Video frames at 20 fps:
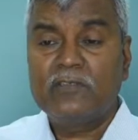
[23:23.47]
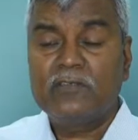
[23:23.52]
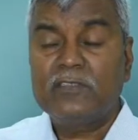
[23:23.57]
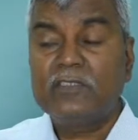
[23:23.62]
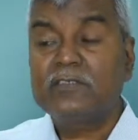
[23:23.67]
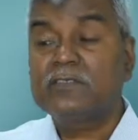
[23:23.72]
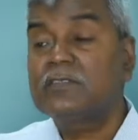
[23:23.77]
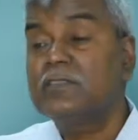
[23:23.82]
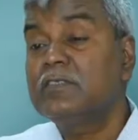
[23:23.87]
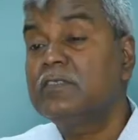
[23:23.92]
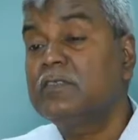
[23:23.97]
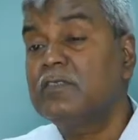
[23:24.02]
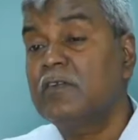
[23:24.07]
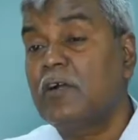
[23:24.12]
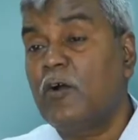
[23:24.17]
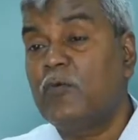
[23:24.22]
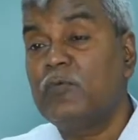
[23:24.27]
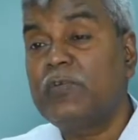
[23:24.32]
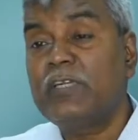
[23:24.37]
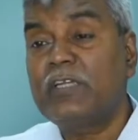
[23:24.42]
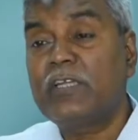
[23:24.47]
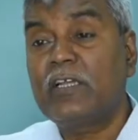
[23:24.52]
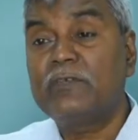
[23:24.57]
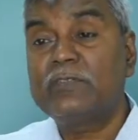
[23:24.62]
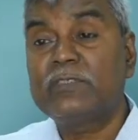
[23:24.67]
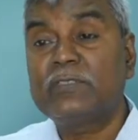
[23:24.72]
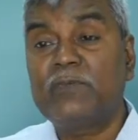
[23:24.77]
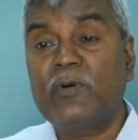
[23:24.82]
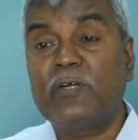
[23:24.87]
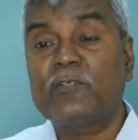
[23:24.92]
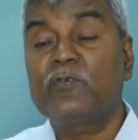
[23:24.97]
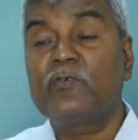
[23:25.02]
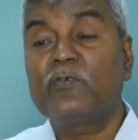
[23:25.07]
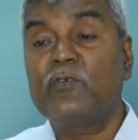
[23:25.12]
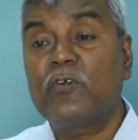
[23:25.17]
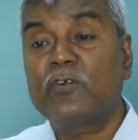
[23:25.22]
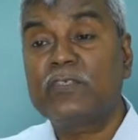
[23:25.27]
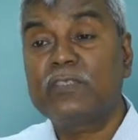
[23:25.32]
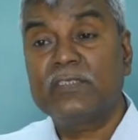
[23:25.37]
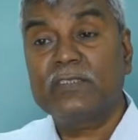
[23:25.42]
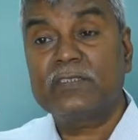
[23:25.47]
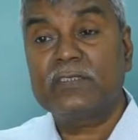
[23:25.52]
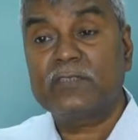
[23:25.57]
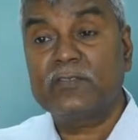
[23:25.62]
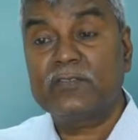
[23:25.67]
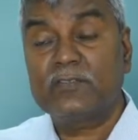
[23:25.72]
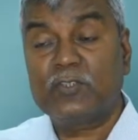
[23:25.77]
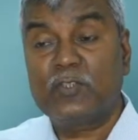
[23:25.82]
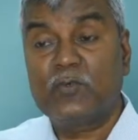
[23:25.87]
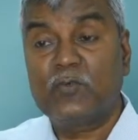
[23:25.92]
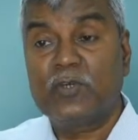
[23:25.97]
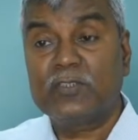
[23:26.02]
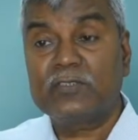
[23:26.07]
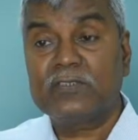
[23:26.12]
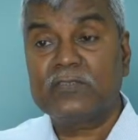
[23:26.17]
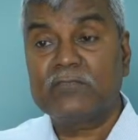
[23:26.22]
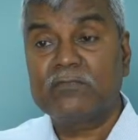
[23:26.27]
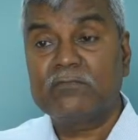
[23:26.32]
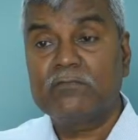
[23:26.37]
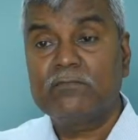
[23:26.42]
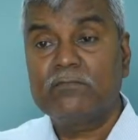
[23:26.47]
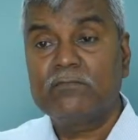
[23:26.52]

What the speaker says: Just see how many times Mathur got 6 consecutive ones.